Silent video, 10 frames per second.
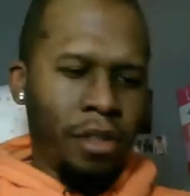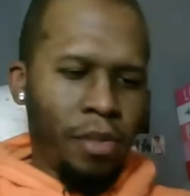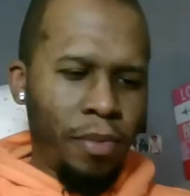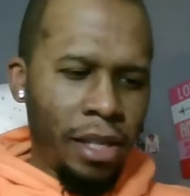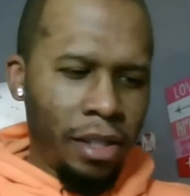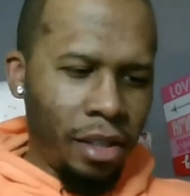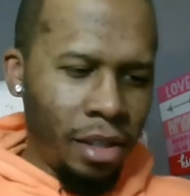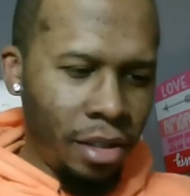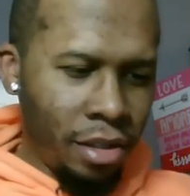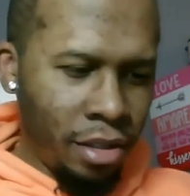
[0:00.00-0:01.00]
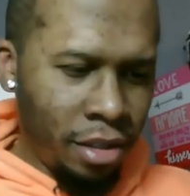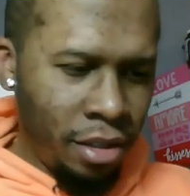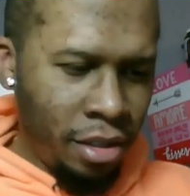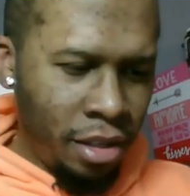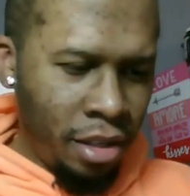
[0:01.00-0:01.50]
Basically, uh,
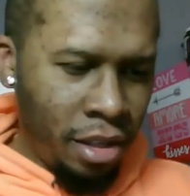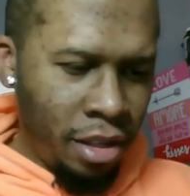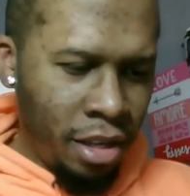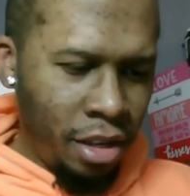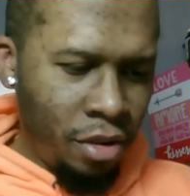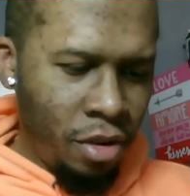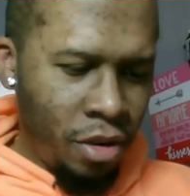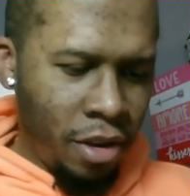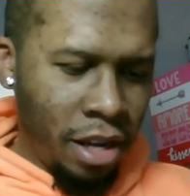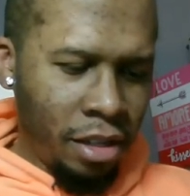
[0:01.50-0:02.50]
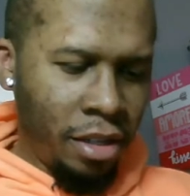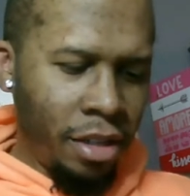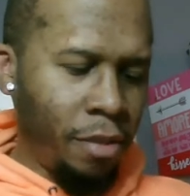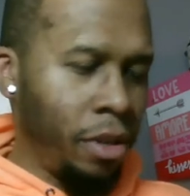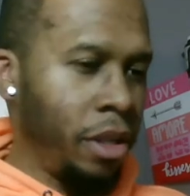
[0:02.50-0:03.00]
let you know how to
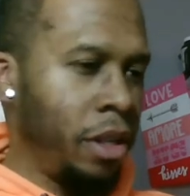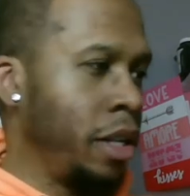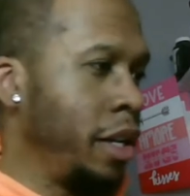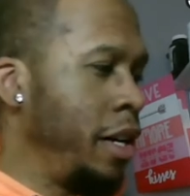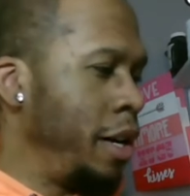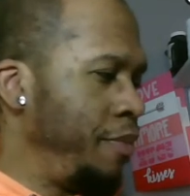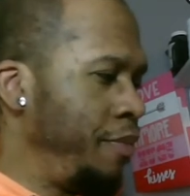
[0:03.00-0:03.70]
assemble and hook it up.